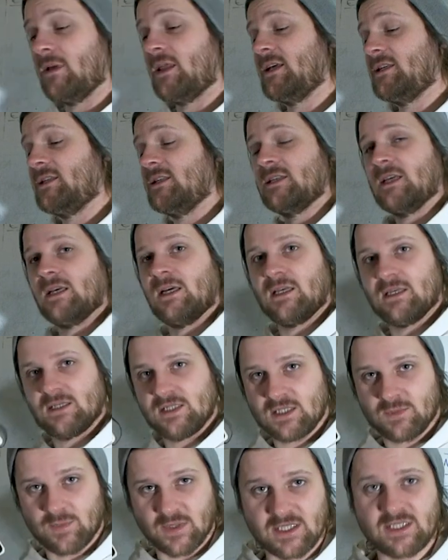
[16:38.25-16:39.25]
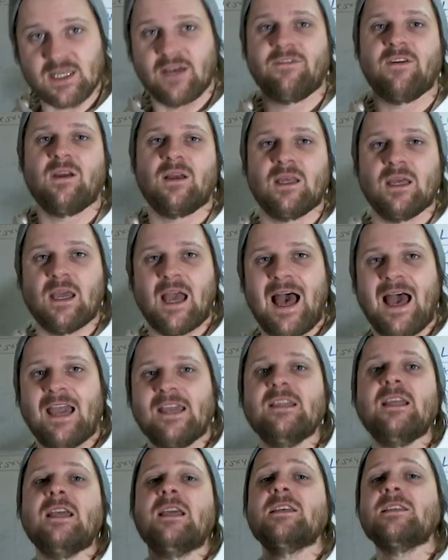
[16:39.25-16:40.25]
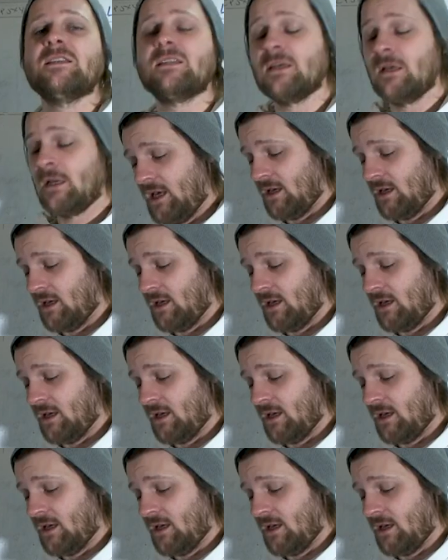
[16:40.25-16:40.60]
but this is like specifically ideas.